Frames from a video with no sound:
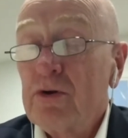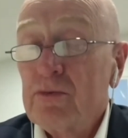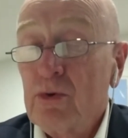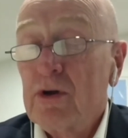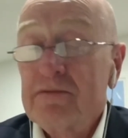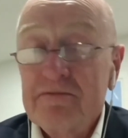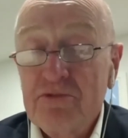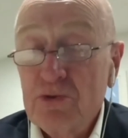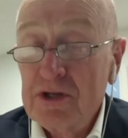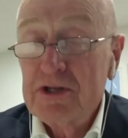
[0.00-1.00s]
what
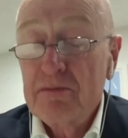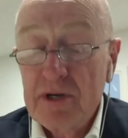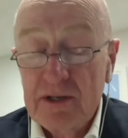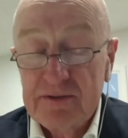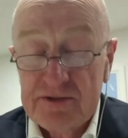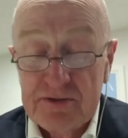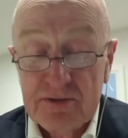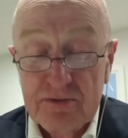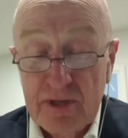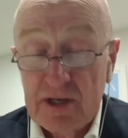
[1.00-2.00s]
really amounts
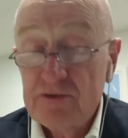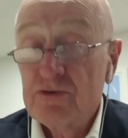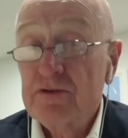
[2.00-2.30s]
to monetary